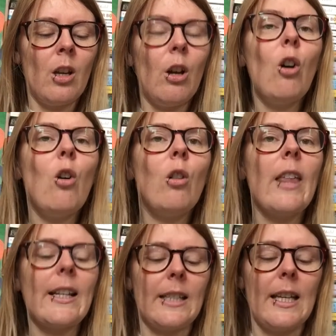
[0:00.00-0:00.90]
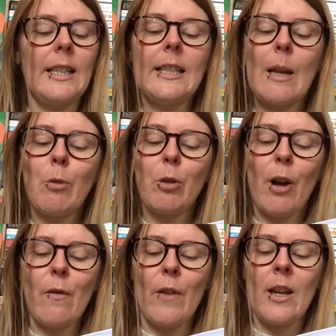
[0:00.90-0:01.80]
All, that is, except
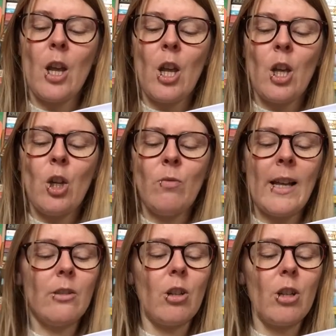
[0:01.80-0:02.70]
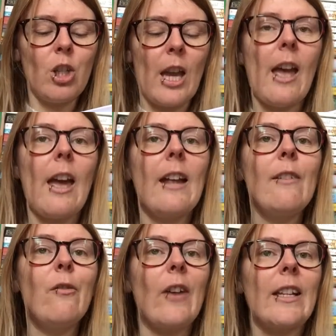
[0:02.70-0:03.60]
Crowfin, who knelt on a chair and
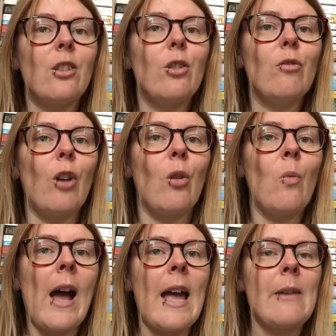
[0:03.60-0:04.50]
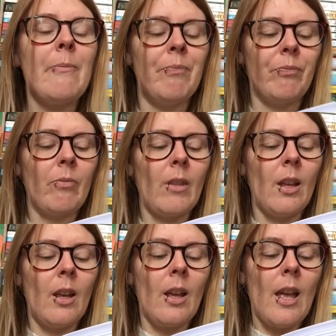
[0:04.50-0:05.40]
faced the wrong way.
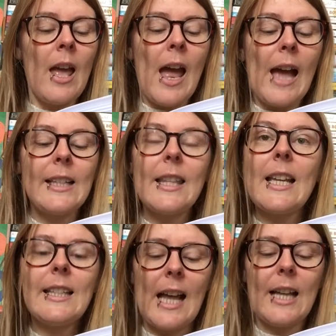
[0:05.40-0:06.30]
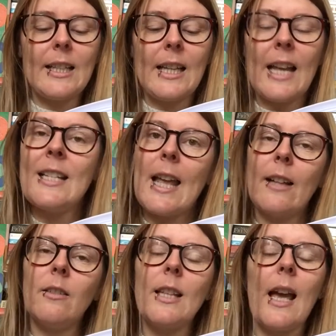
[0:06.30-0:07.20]
As they sat and
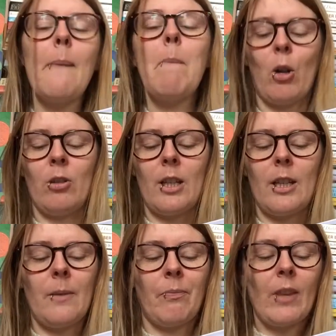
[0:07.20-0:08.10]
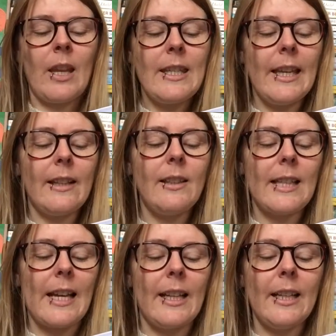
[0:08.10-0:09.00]
knelt and pondered, Yill
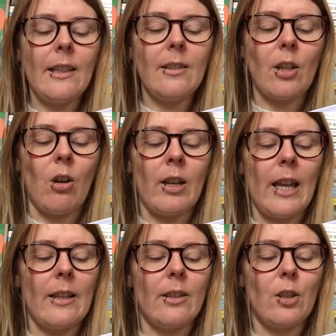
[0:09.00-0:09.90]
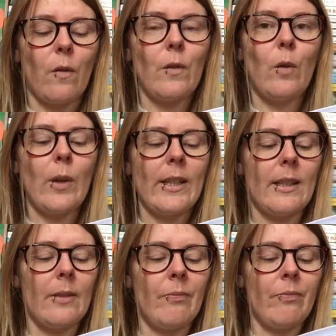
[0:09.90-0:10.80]
sang a little song in a soft voice.